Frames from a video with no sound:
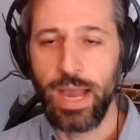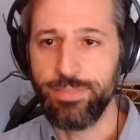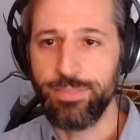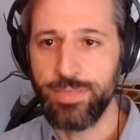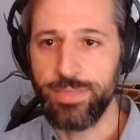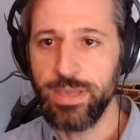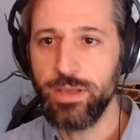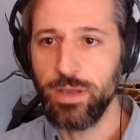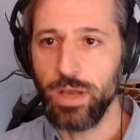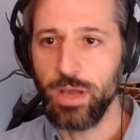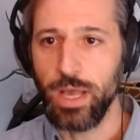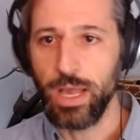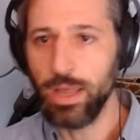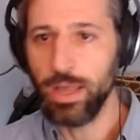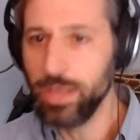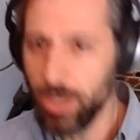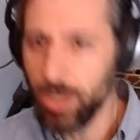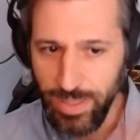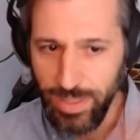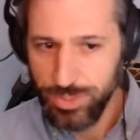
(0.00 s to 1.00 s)
I think
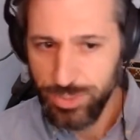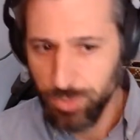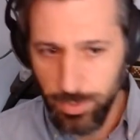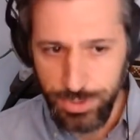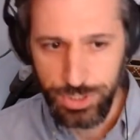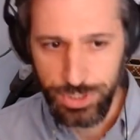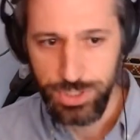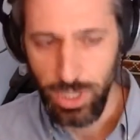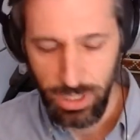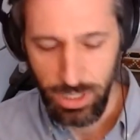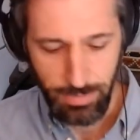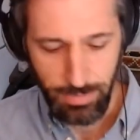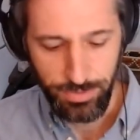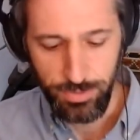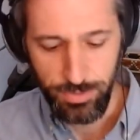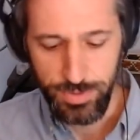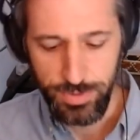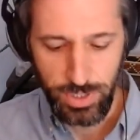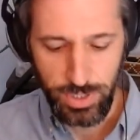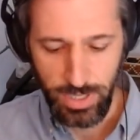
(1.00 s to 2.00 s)
that's what we should talk
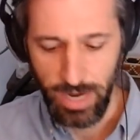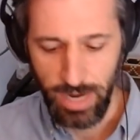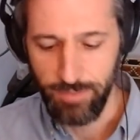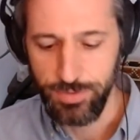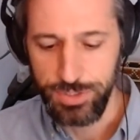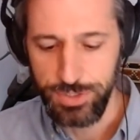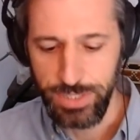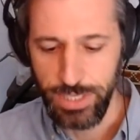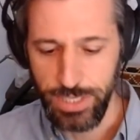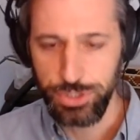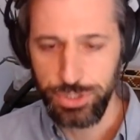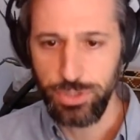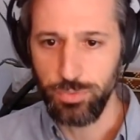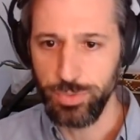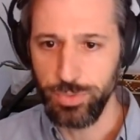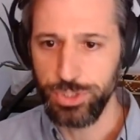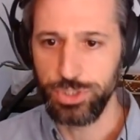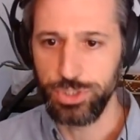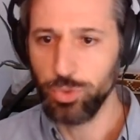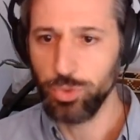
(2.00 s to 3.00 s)
about through this
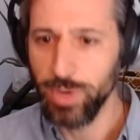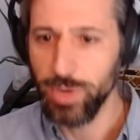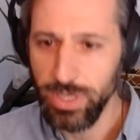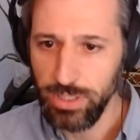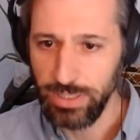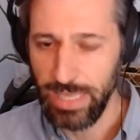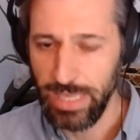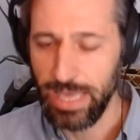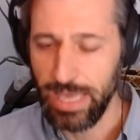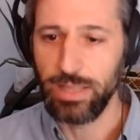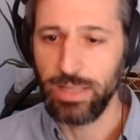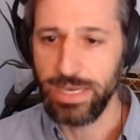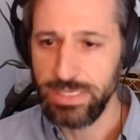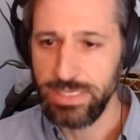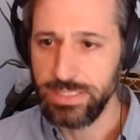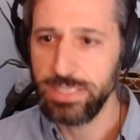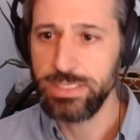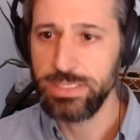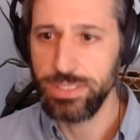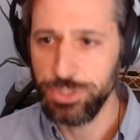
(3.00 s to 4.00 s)
conversation. We should critically
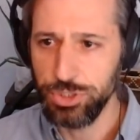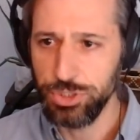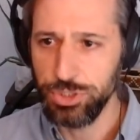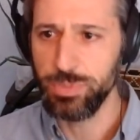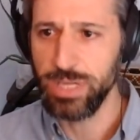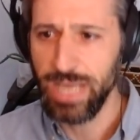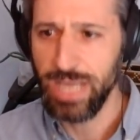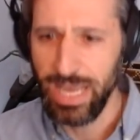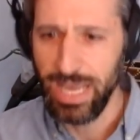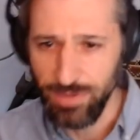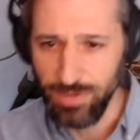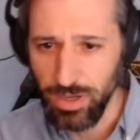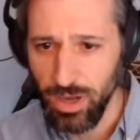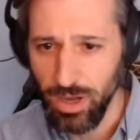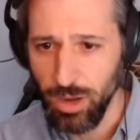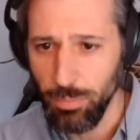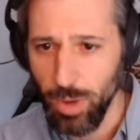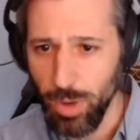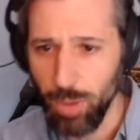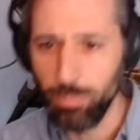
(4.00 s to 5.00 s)
analyze this. This should be kind
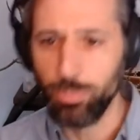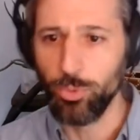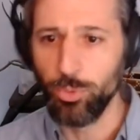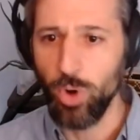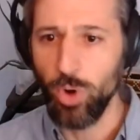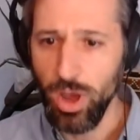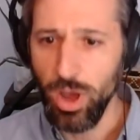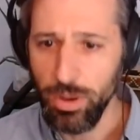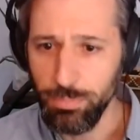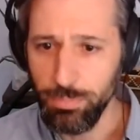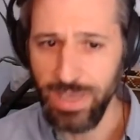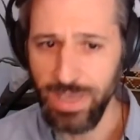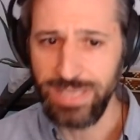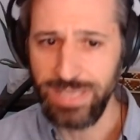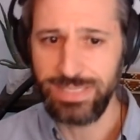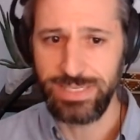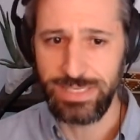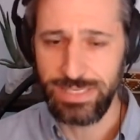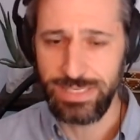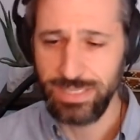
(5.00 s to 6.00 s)
of a
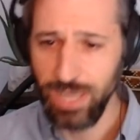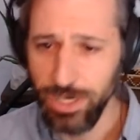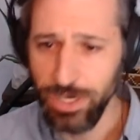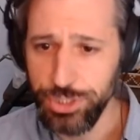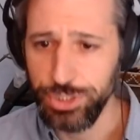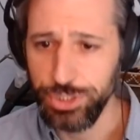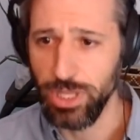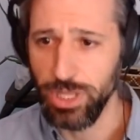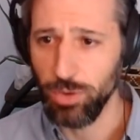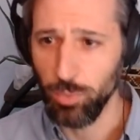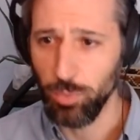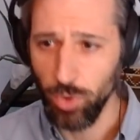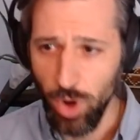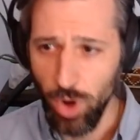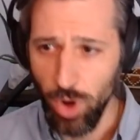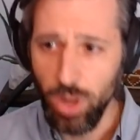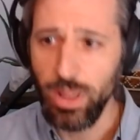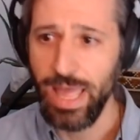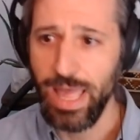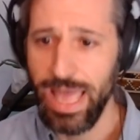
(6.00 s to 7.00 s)
broad-based discussion that we're
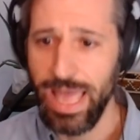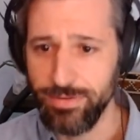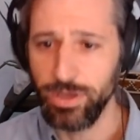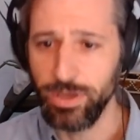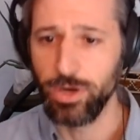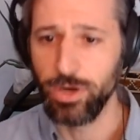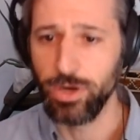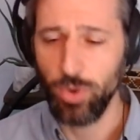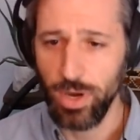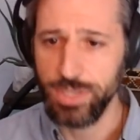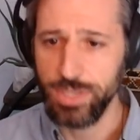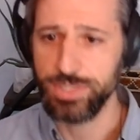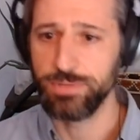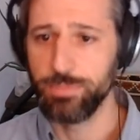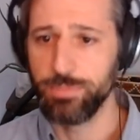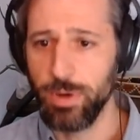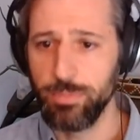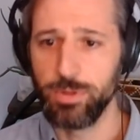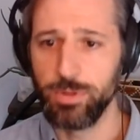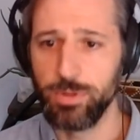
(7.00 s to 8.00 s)
all having across
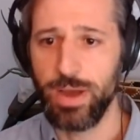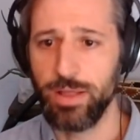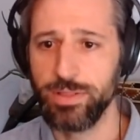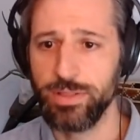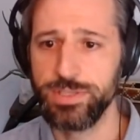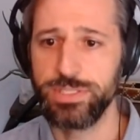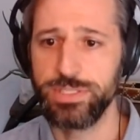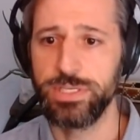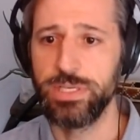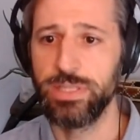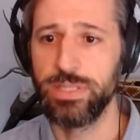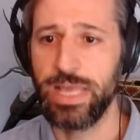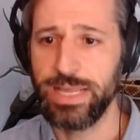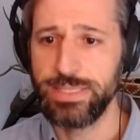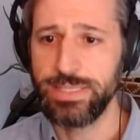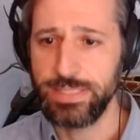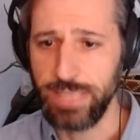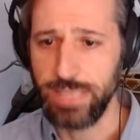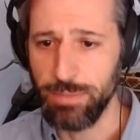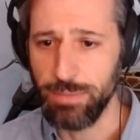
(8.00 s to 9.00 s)
the public policy
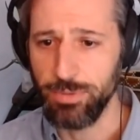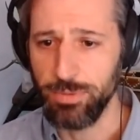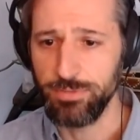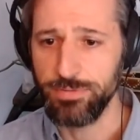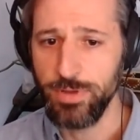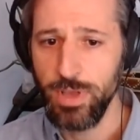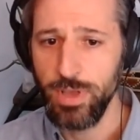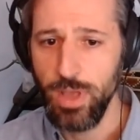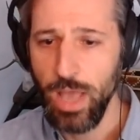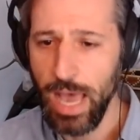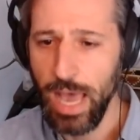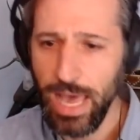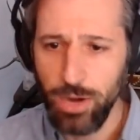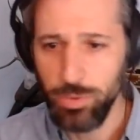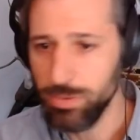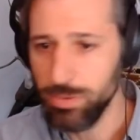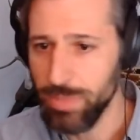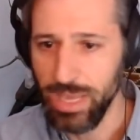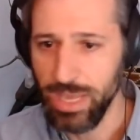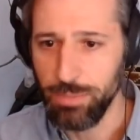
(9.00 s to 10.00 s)
landscape of how
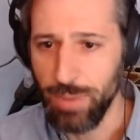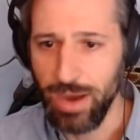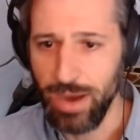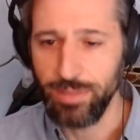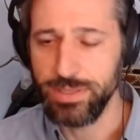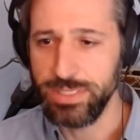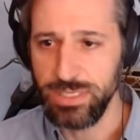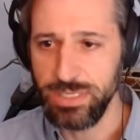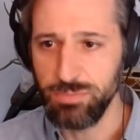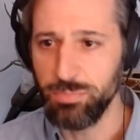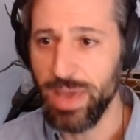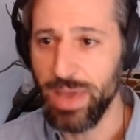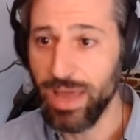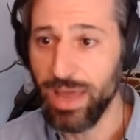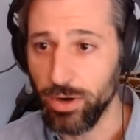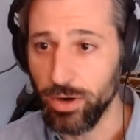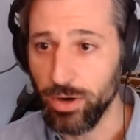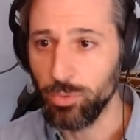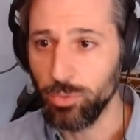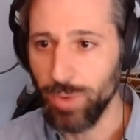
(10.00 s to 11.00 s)
do we make policy
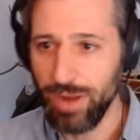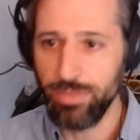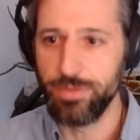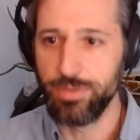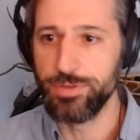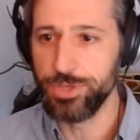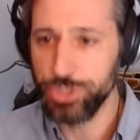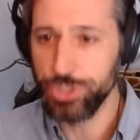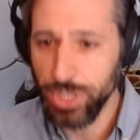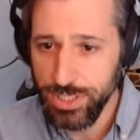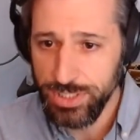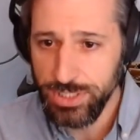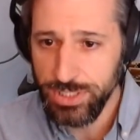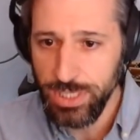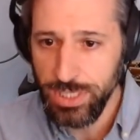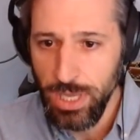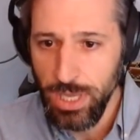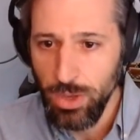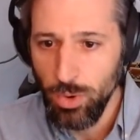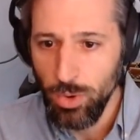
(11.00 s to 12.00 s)
better rather than
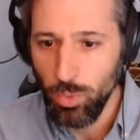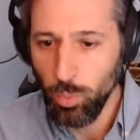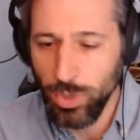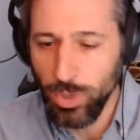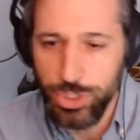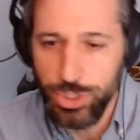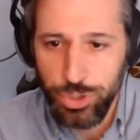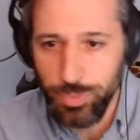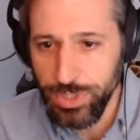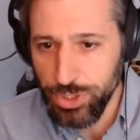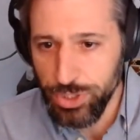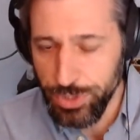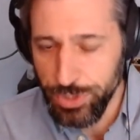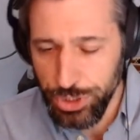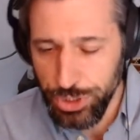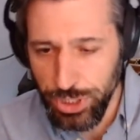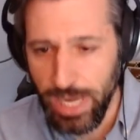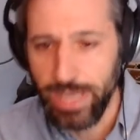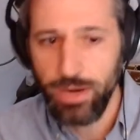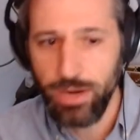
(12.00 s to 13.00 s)
just what should we do
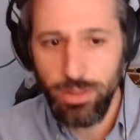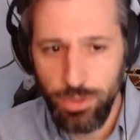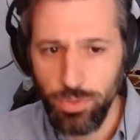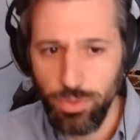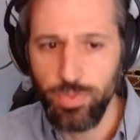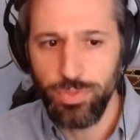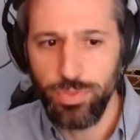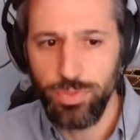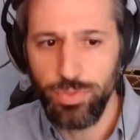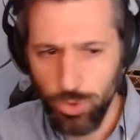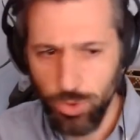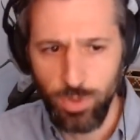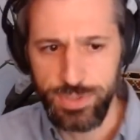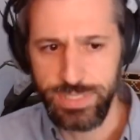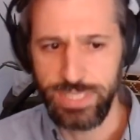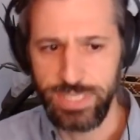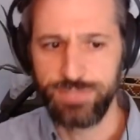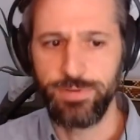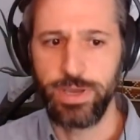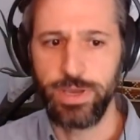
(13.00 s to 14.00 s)
in China? Of
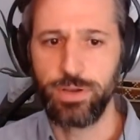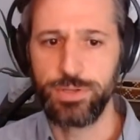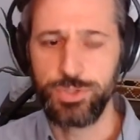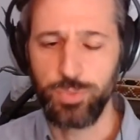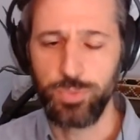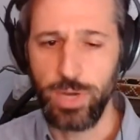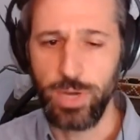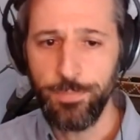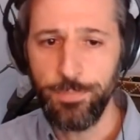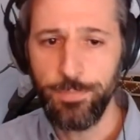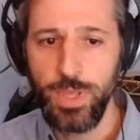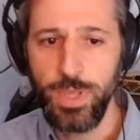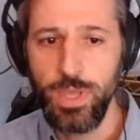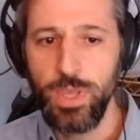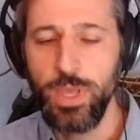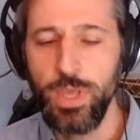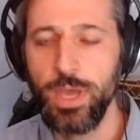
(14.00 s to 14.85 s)
course, that's vital as well.